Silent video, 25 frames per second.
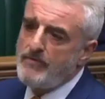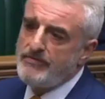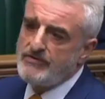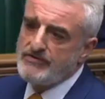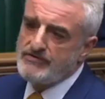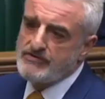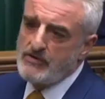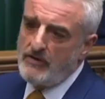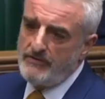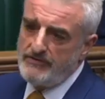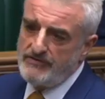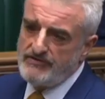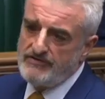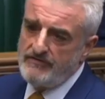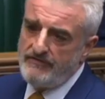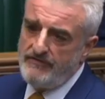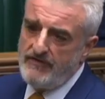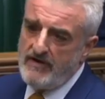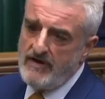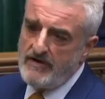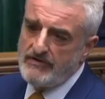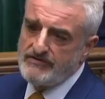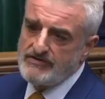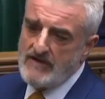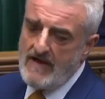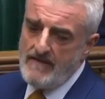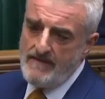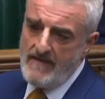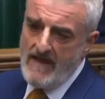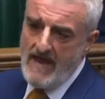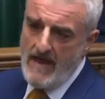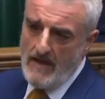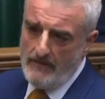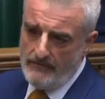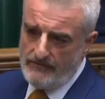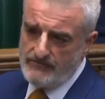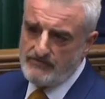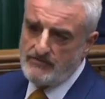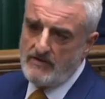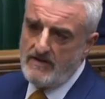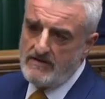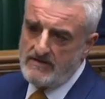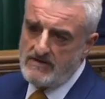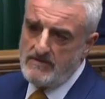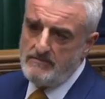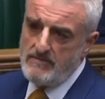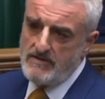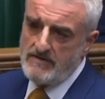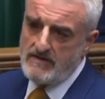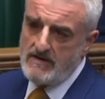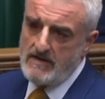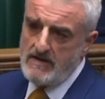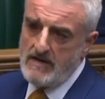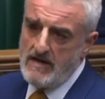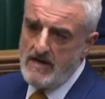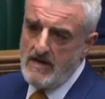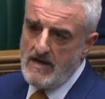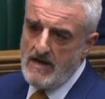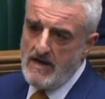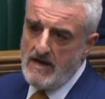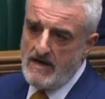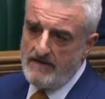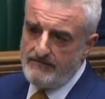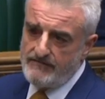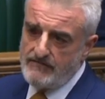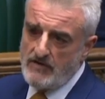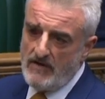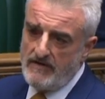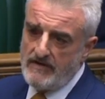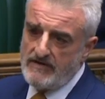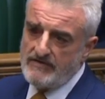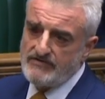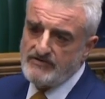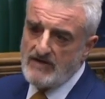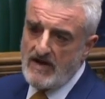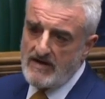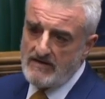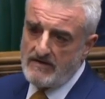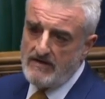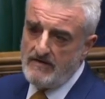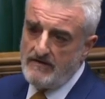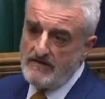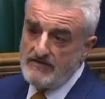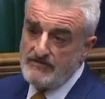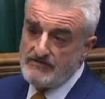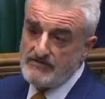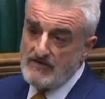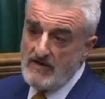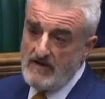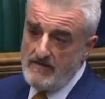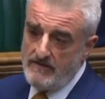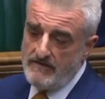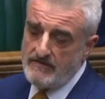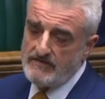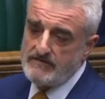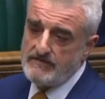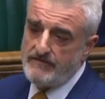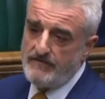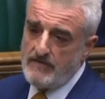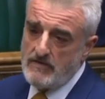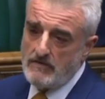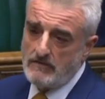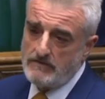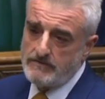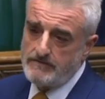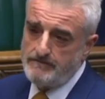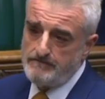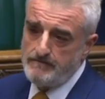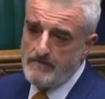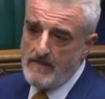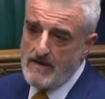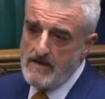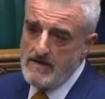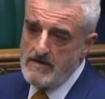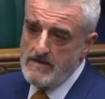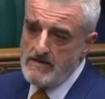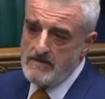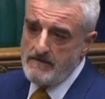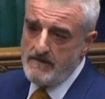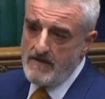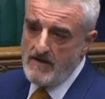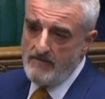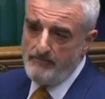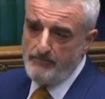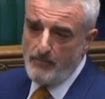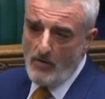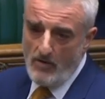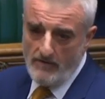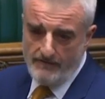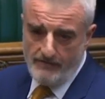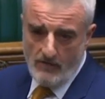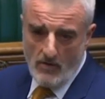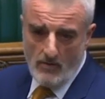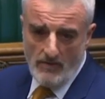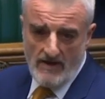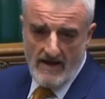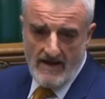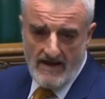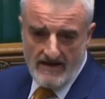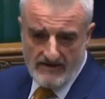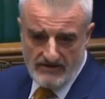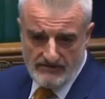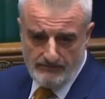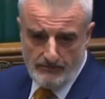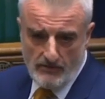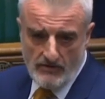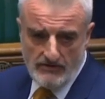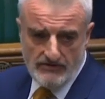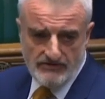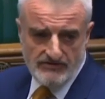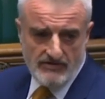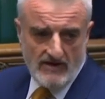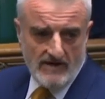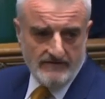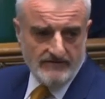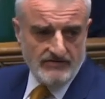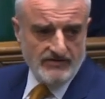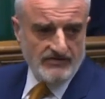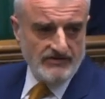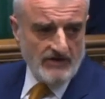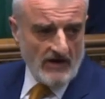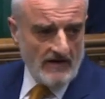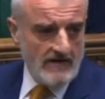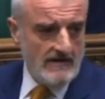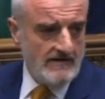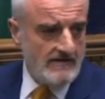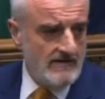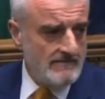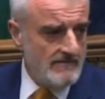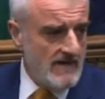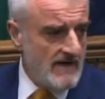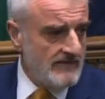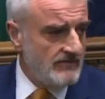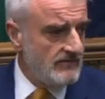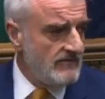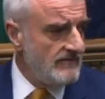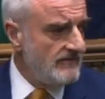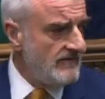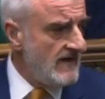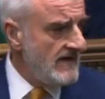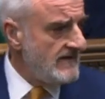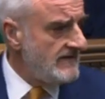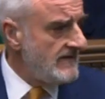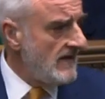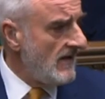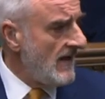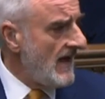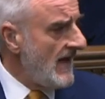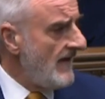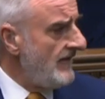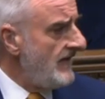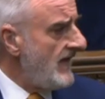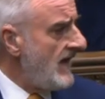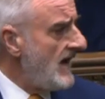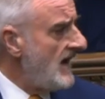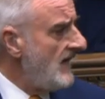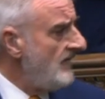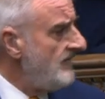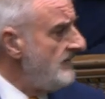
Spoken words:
the Scottish Affairs and the Health Select Committee have done exactly this in this field. They have brought forward experts, they have studied the matter in detail, and they have